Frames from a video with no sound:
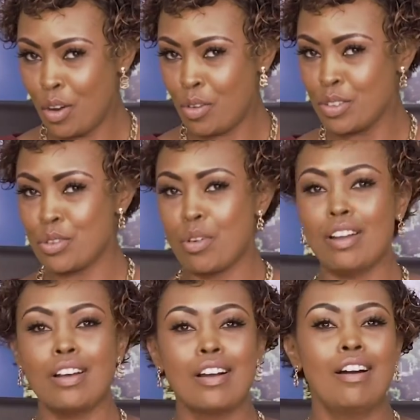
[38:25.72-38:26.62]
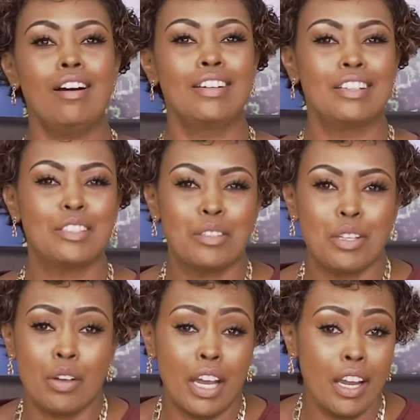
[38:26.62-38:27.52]
of Anjarwalla Khanna.
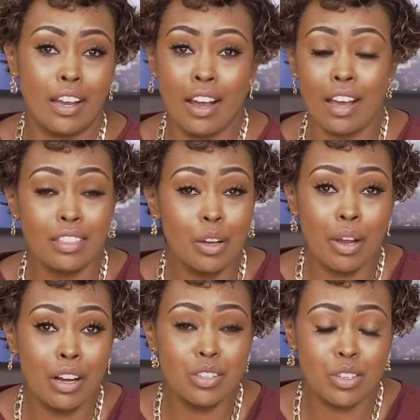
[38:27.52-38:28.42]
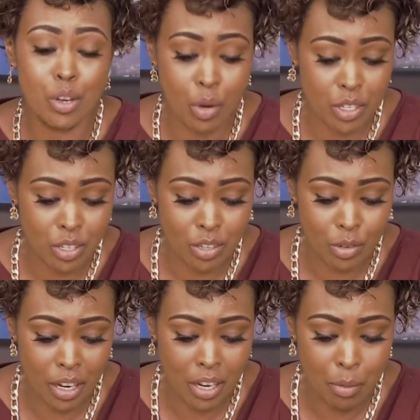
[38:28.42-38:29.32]
Okay, I think we answered your questions. You've
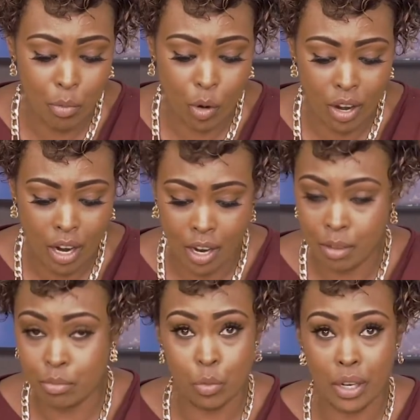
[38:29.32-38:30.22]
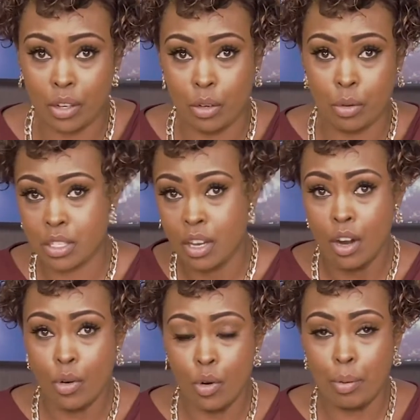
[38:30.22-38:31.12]
got any more? We can always
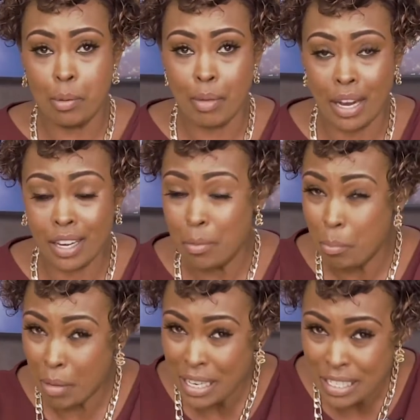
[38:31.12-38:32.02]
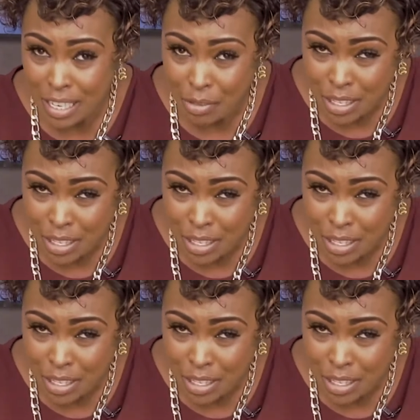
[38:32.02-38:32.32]
rope him back. He might give